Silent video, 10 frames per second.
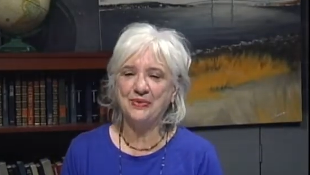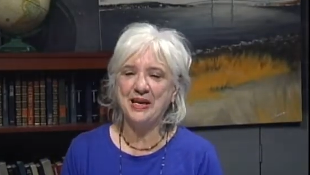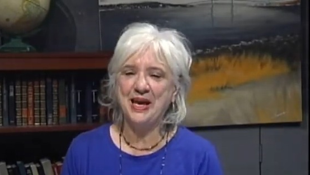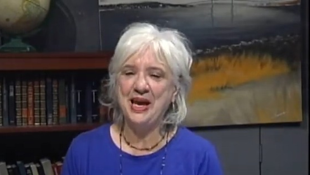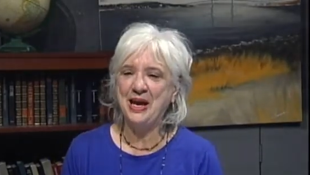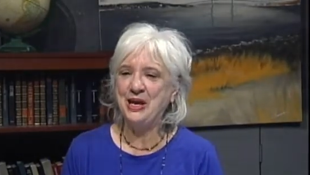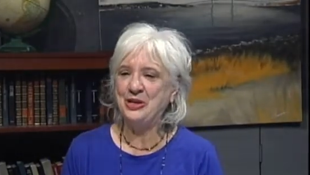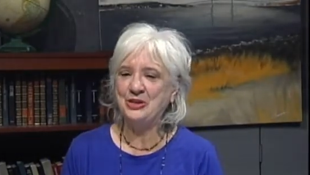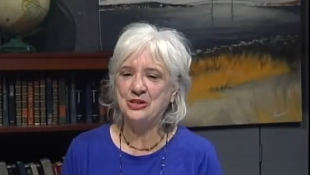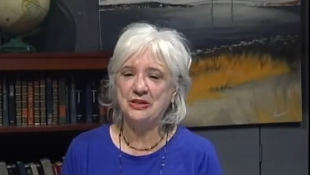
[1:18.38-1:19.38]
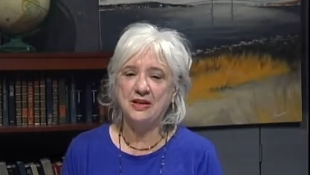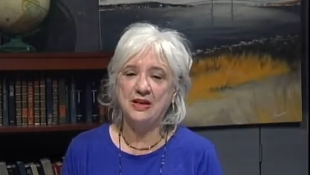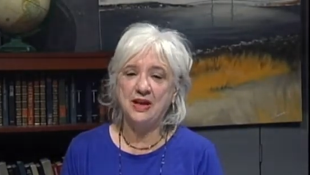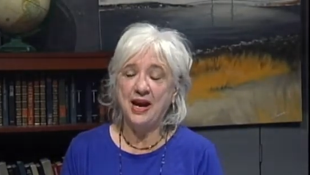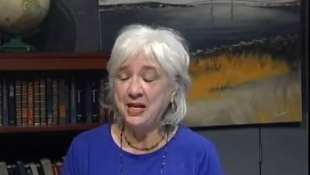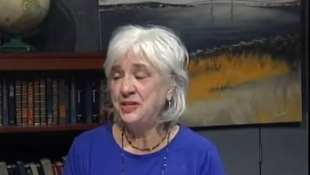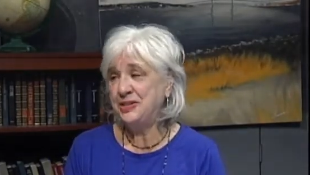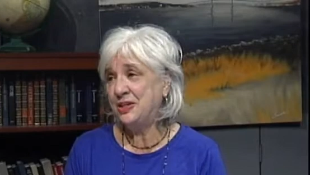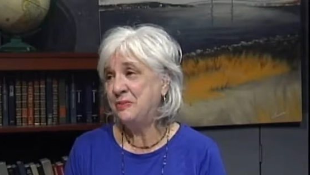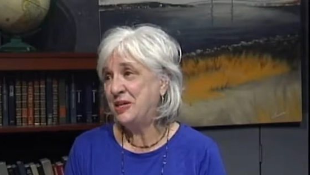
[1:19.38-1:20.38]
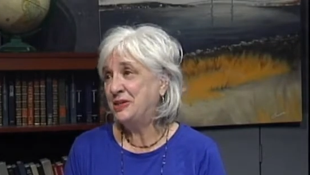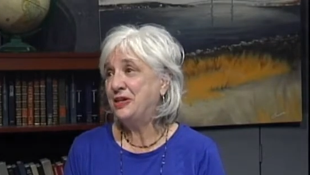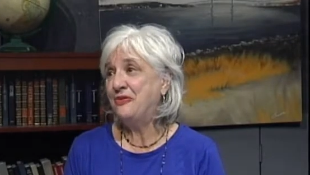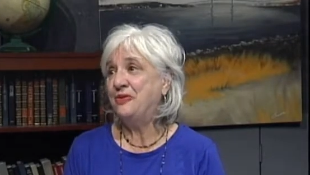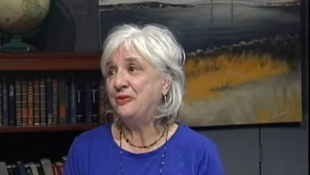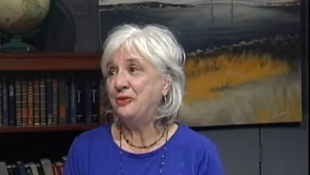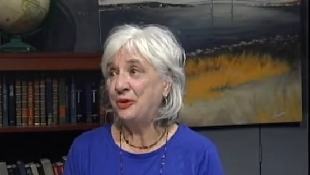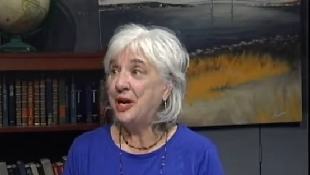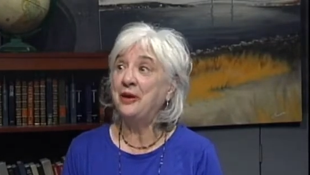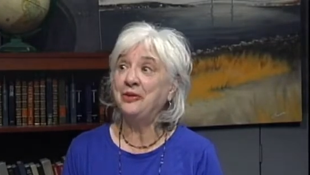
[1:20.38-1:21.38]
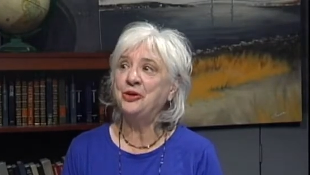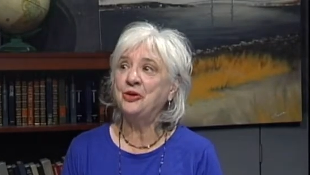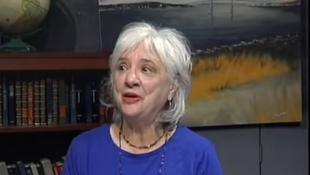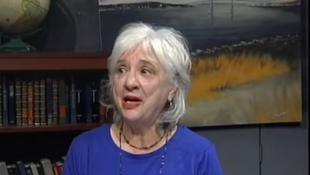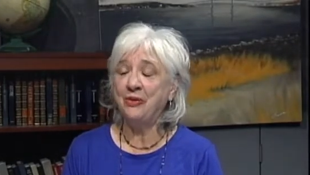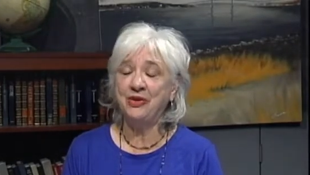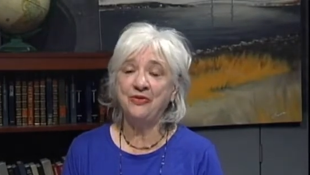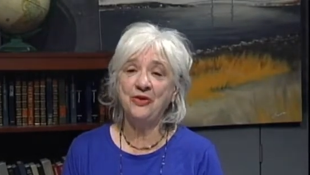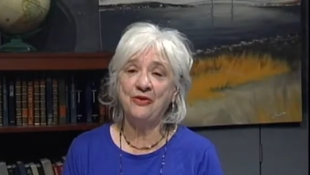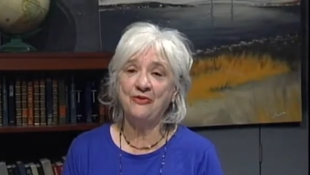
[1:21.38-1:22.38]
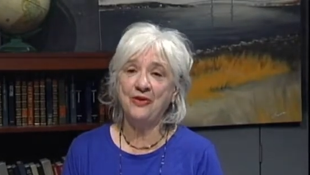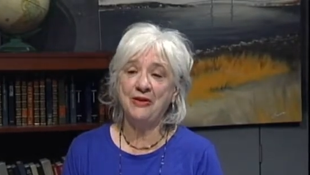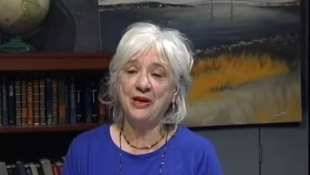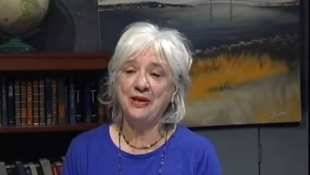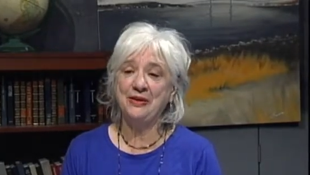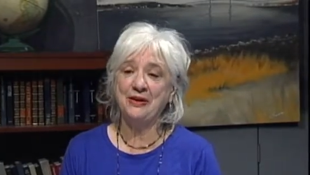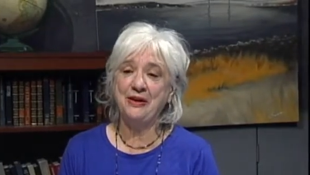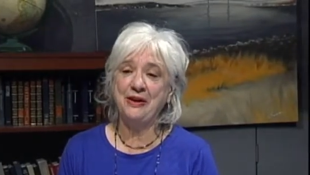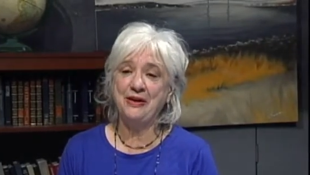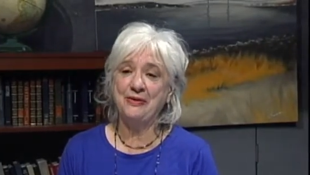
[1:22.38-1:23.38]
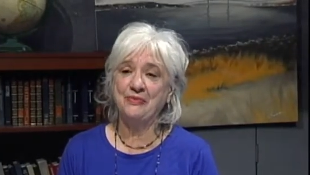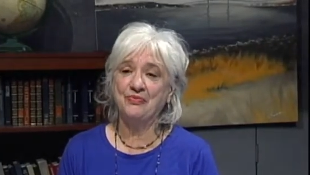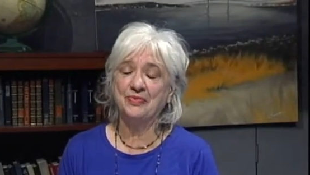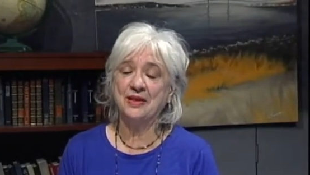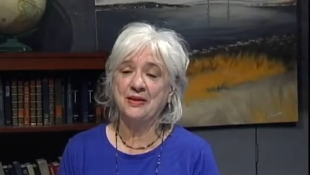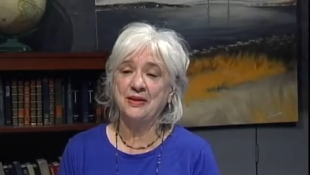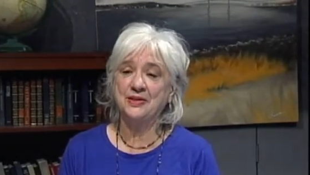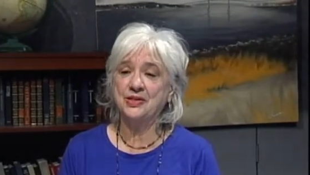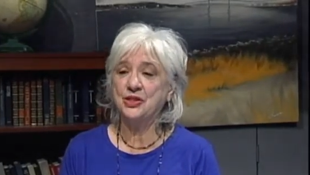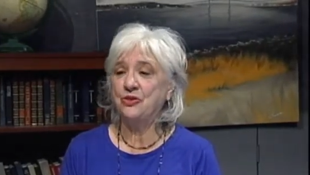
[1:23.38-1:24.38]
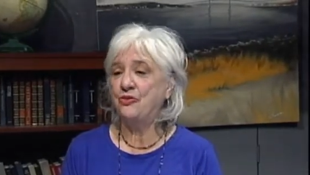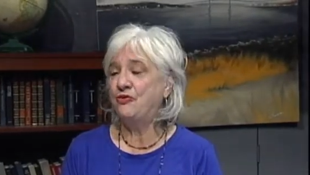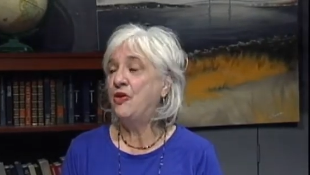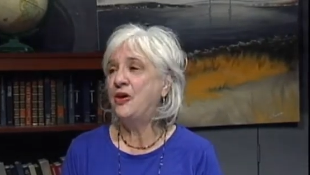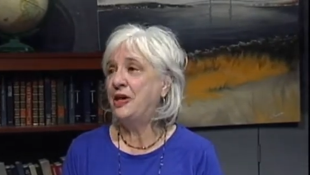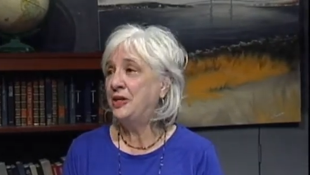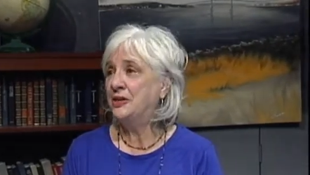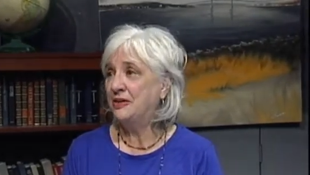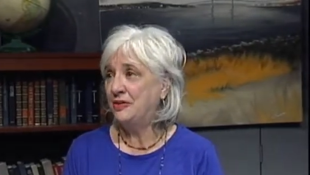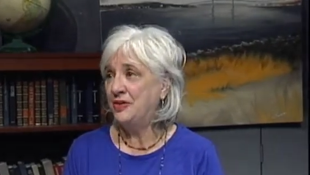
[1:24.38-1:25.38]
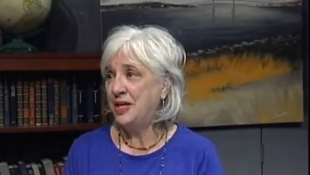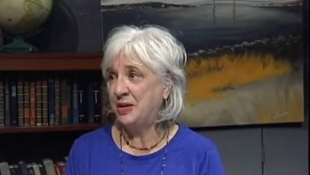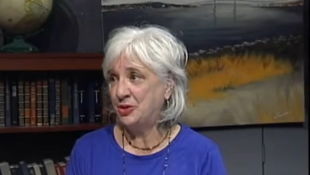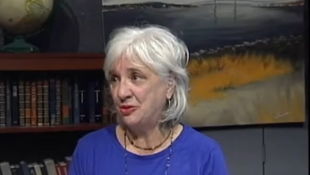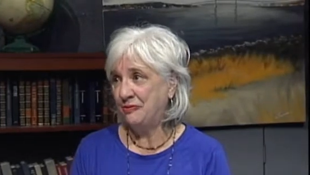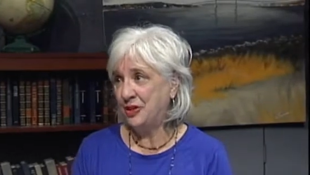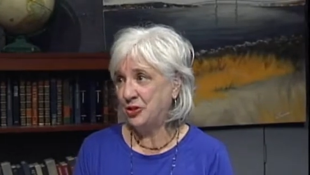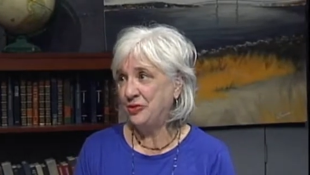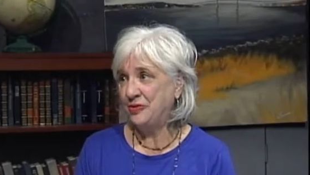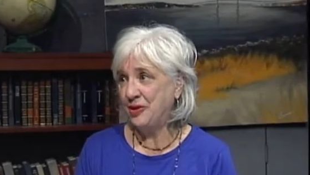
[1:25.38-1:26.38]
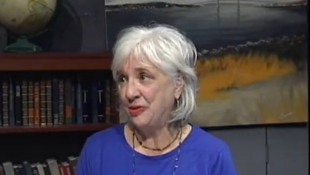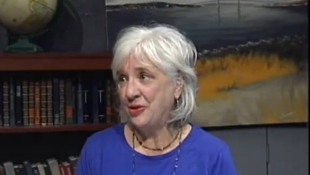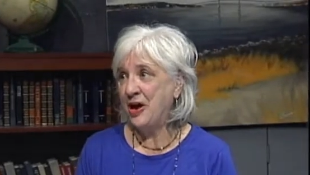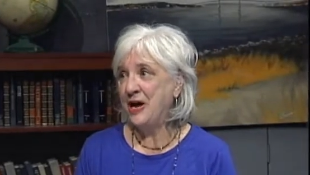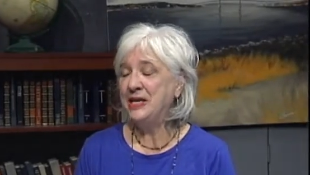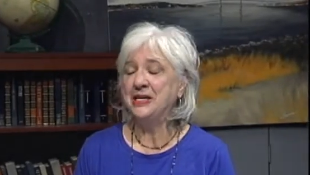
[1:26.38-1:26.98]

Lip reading: and I consider myself a Rhode Islander now, even though I'm very still fond of New Hampshire and return there a lot.